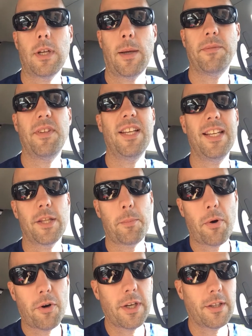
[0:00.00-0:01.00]
I'm sitting in the
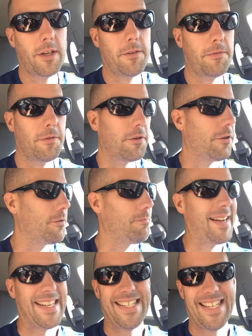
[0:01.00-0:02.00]
parking lot for
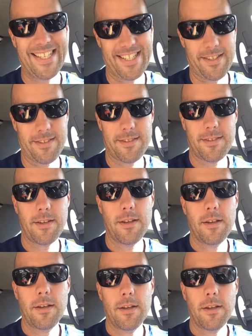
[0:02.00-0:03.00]
my dentist.
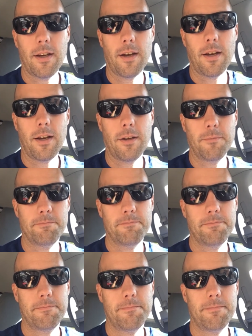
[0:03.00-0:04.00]

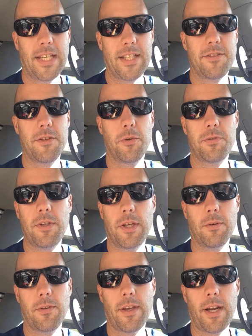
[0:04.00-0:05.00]
It's no
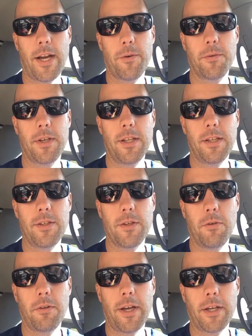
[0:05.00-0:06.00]
secret that I really
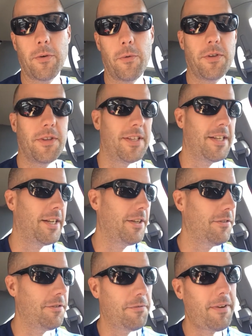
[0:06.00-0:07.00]
don't like going to the
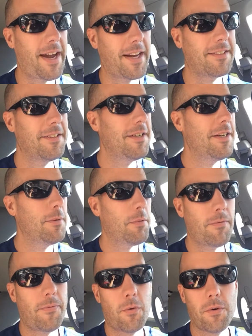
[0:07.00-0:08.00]
dentist. In fact,
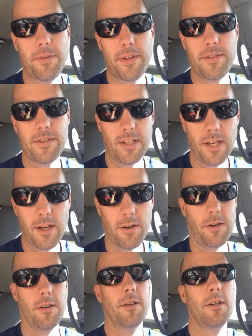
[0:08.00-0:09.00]
before this
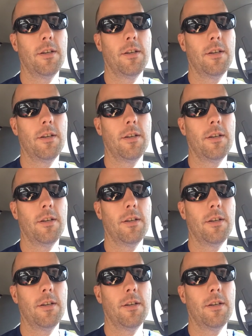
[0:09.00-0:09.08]
year,